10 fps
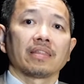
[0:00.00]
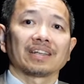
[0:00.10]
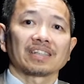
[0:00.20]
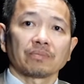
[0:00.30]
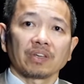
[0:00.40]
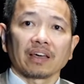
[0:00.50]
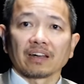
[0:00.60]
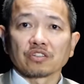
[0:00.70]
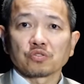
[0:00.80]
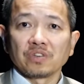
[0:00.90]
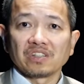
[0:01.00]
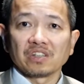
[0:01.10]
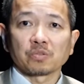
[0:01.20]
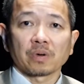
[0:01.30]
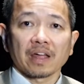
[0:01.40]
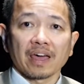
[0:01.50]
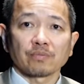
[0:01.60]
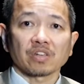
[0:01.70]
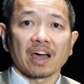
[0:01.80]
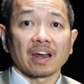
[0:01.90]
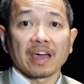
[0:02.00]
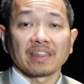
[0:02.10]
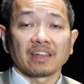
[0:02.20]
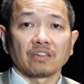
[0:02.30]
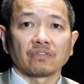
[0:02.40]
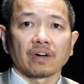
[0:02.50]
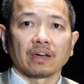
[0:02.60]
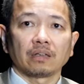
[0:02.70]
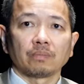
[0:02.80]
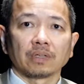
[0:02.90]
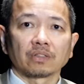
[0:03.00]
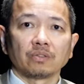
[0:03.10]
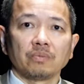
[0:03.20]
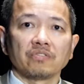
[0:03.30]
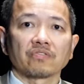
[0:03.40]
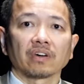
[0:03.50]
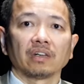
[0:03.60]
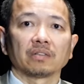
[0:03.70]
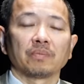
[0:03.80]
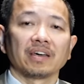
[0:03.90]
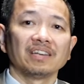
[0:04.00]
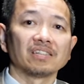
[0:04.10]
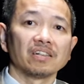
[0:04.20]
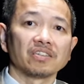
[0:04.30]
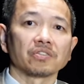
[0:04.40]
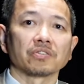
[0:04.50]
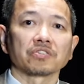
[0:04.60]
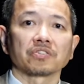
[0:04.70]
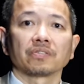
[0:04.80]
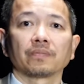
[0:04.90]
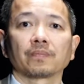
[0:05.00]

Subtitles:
That something else which is perhaps unidentified but could be felt by his listeners.